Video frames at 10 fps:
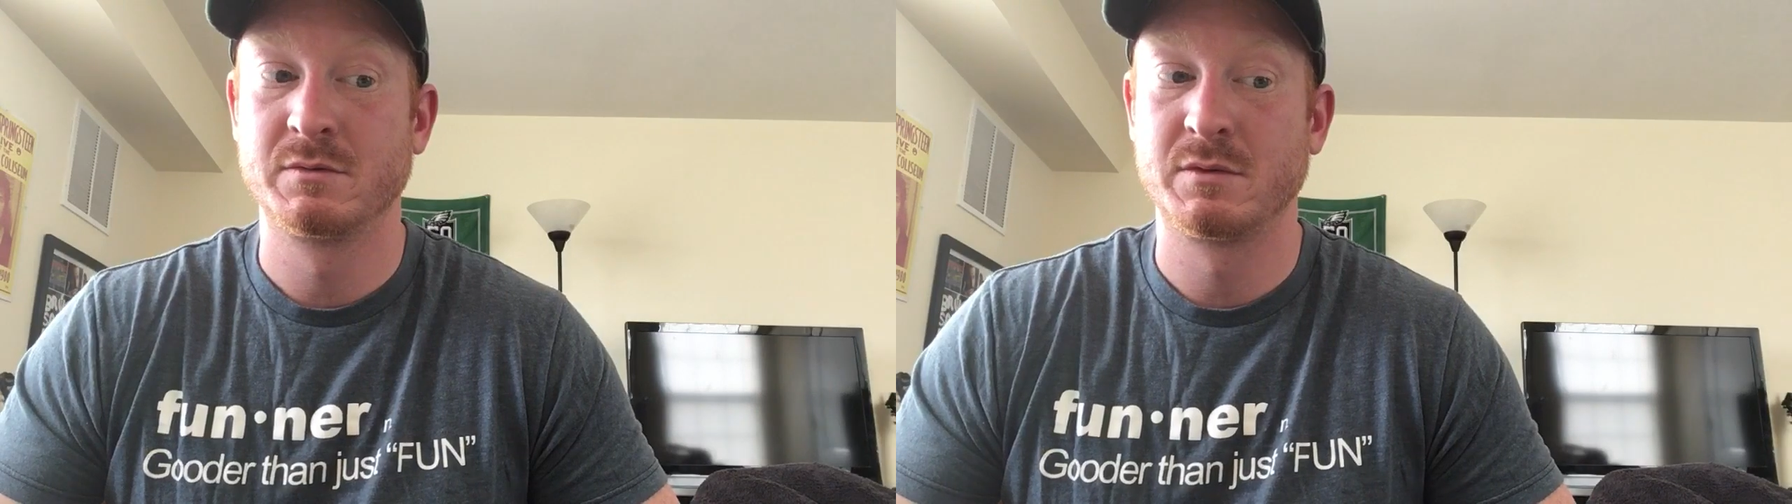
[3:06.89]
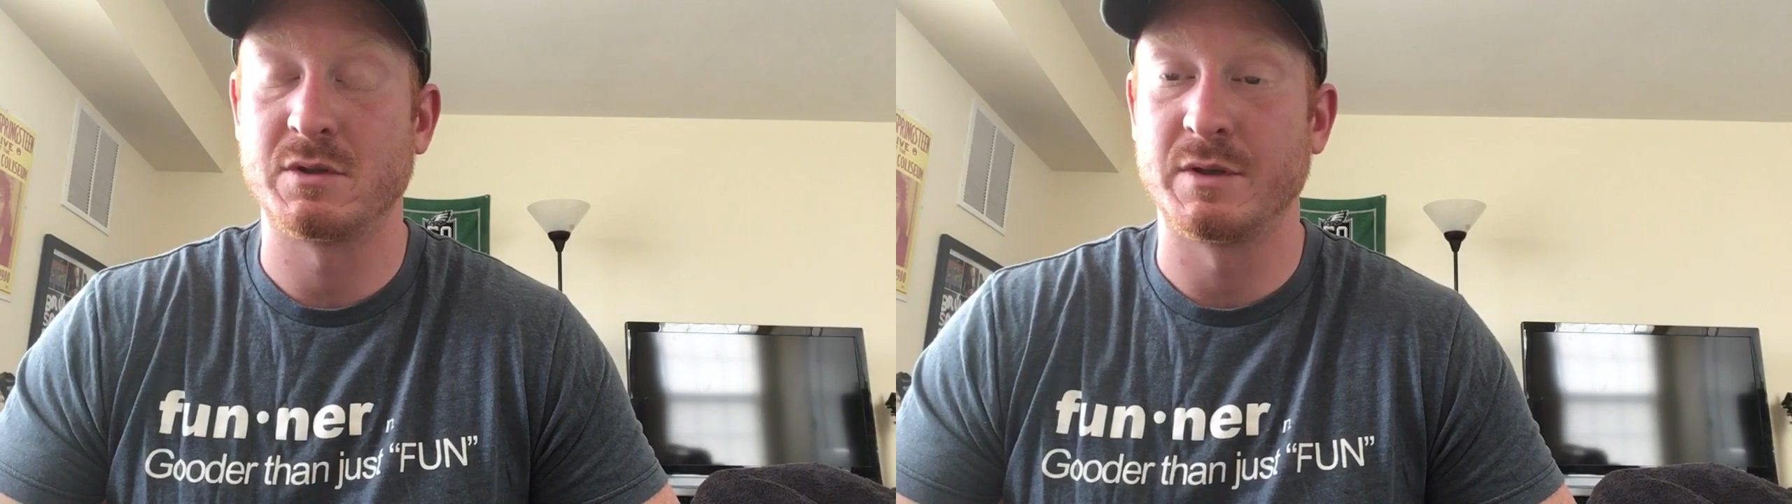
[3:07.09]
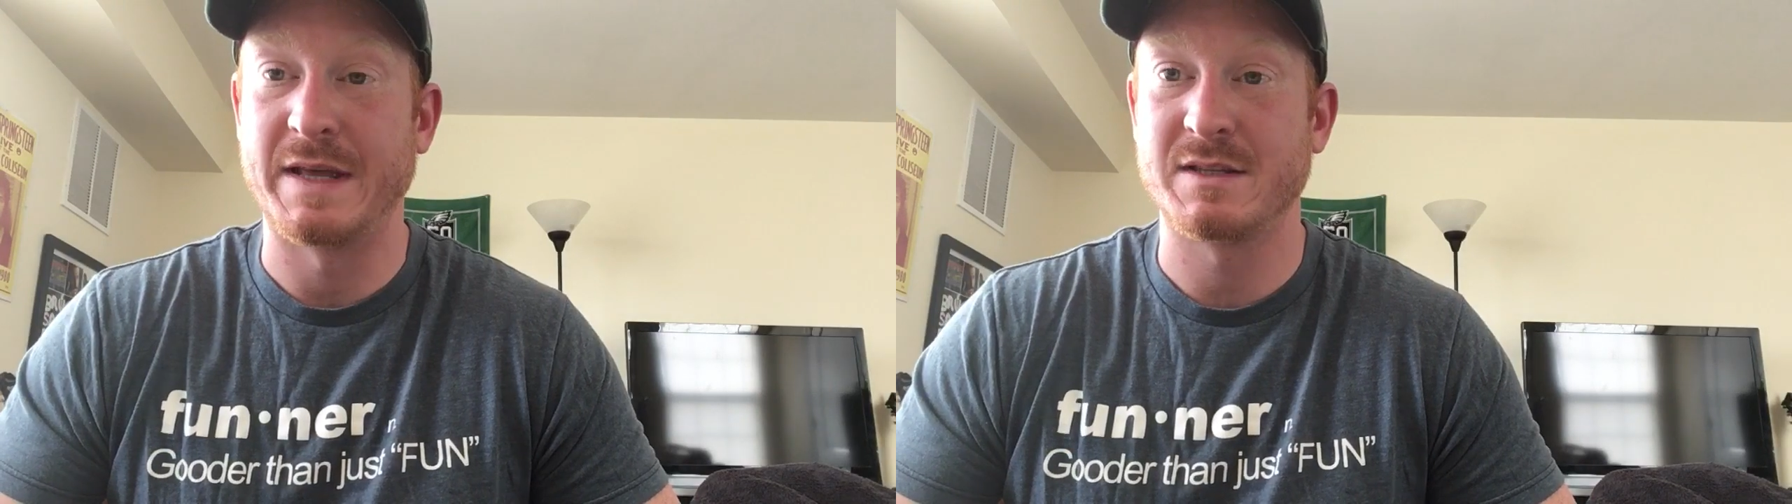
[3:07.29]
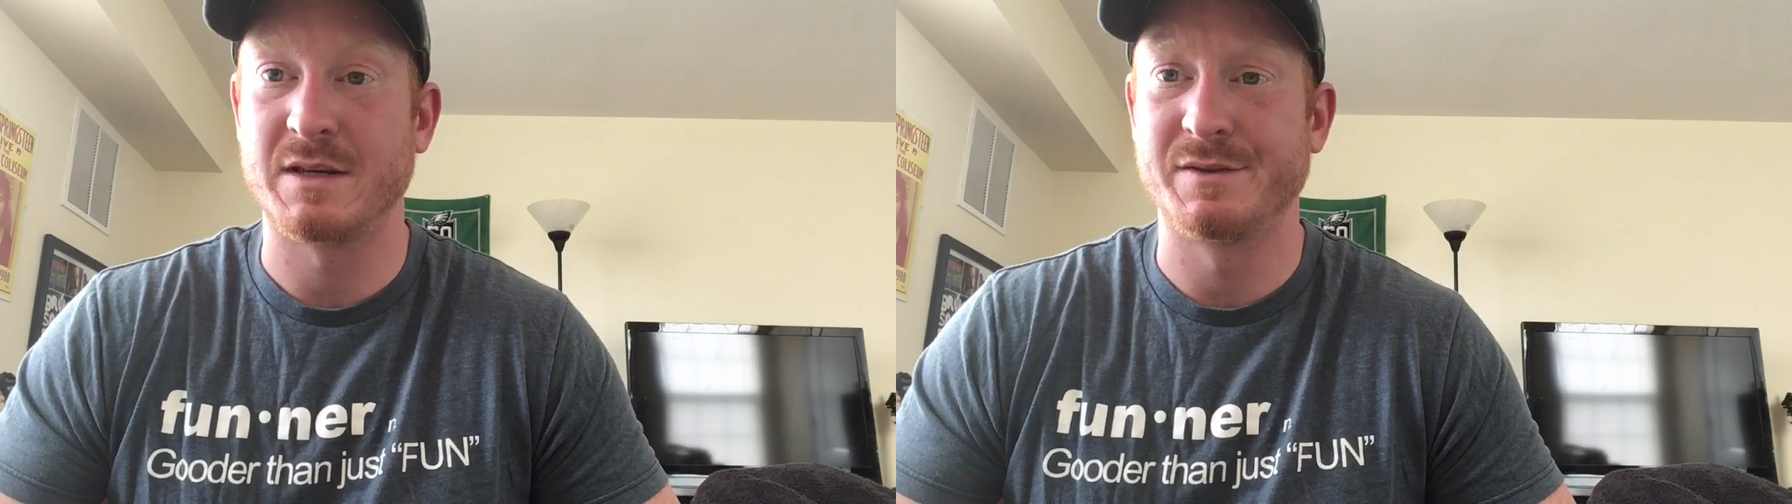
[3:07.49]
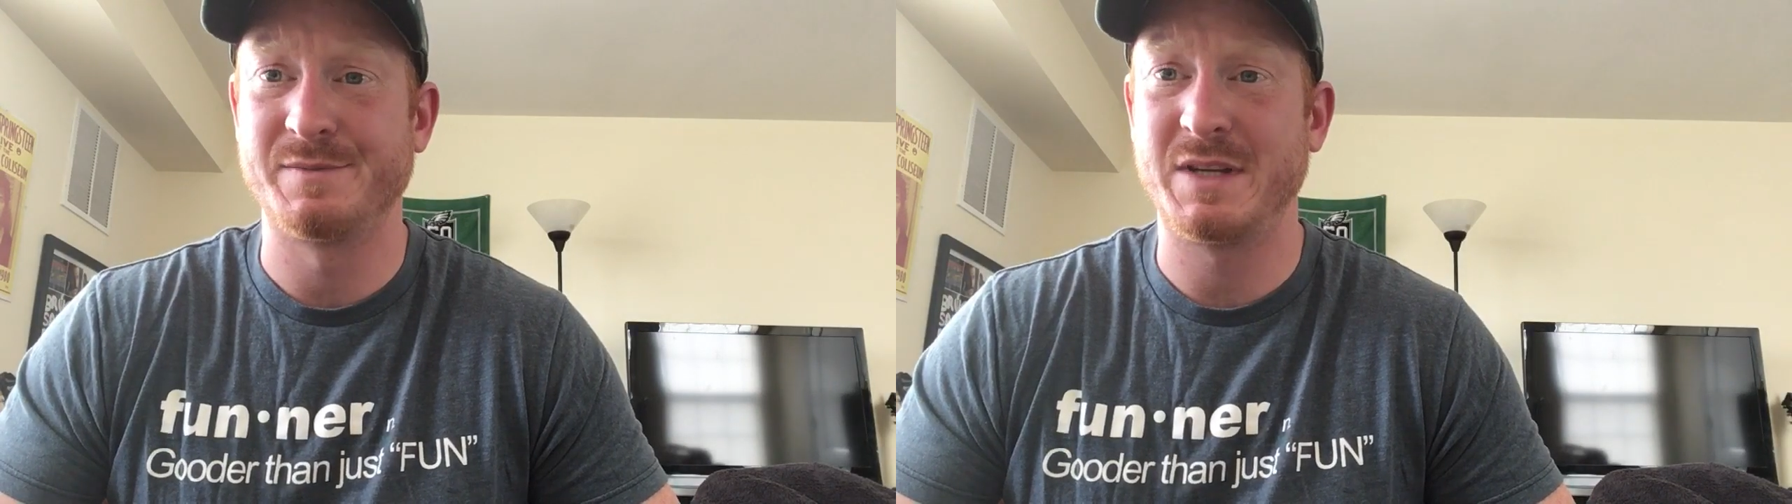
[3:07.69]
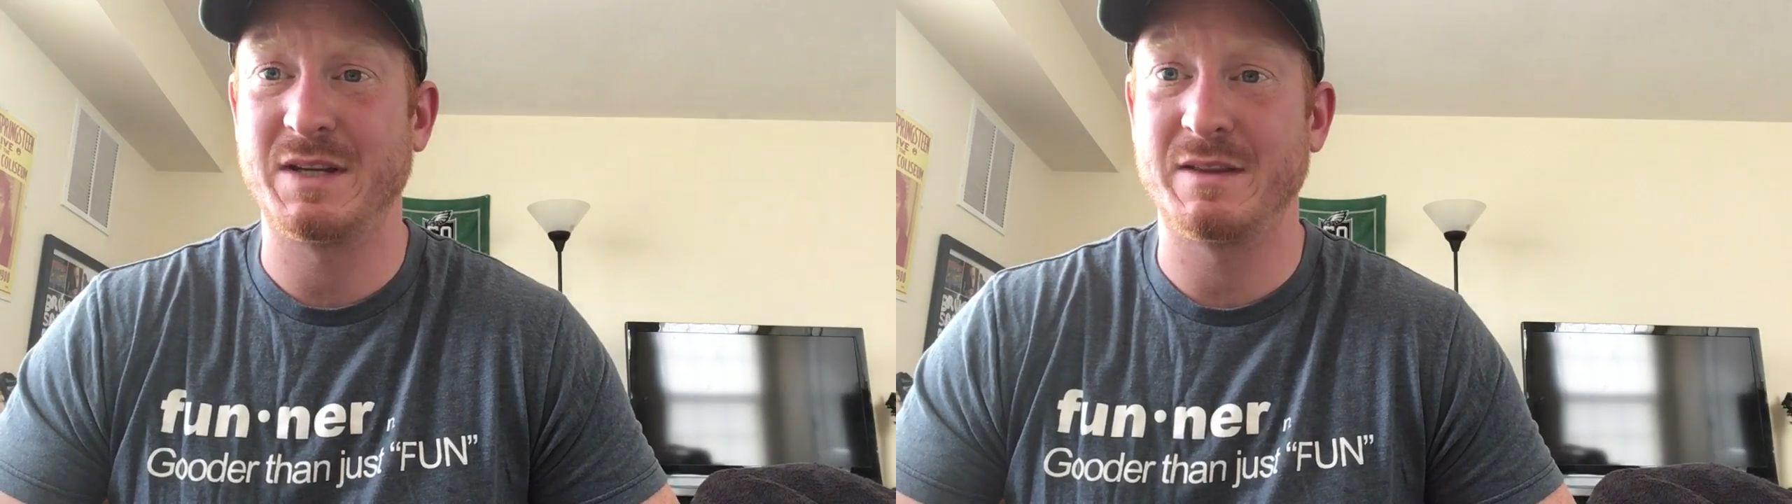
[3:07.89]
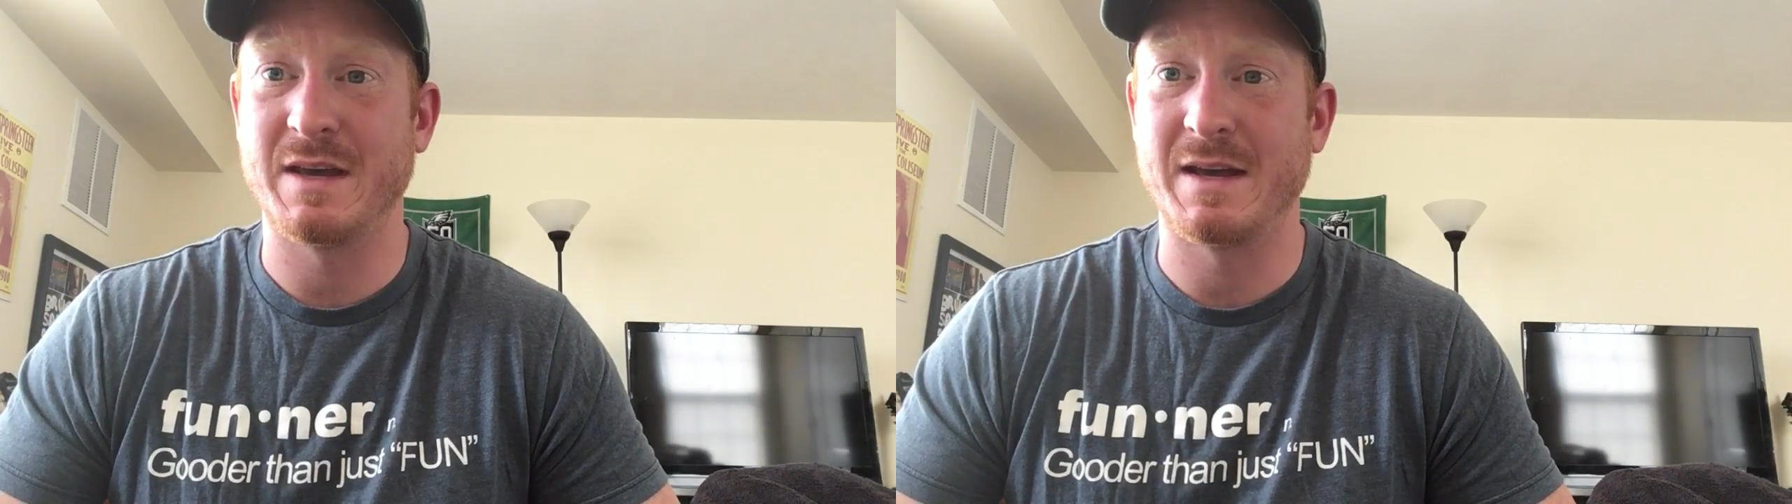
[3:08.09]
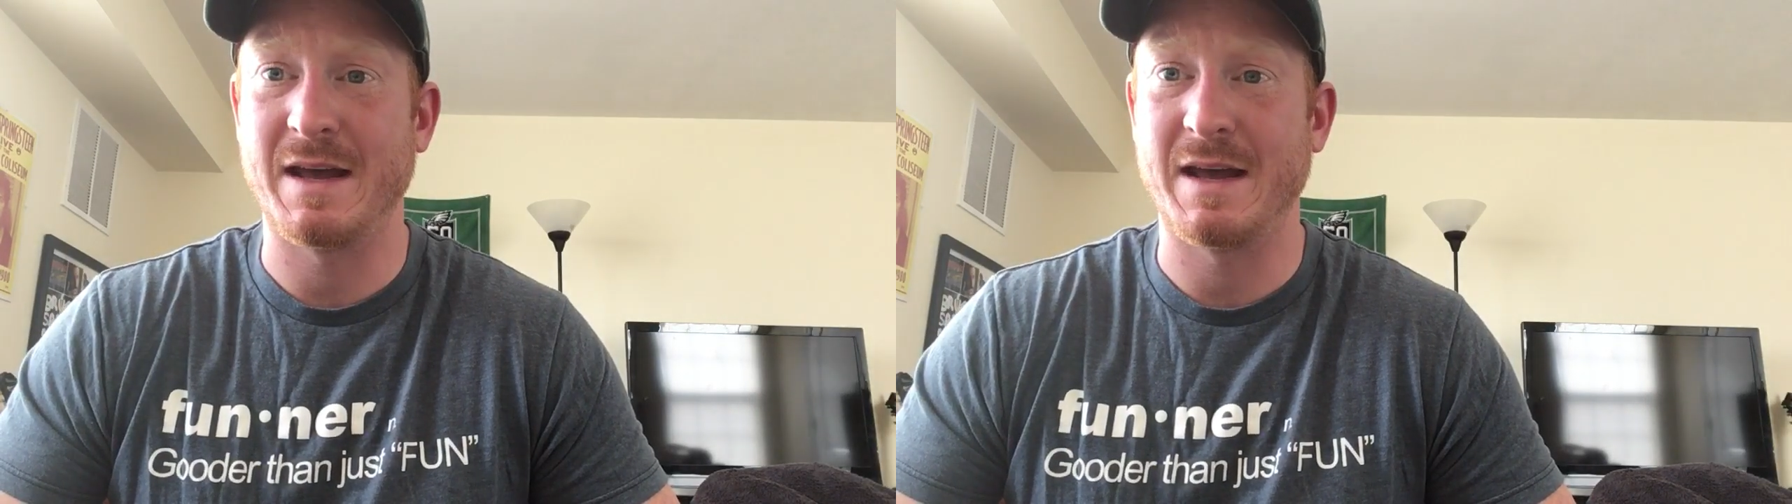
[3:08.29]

So that tells me that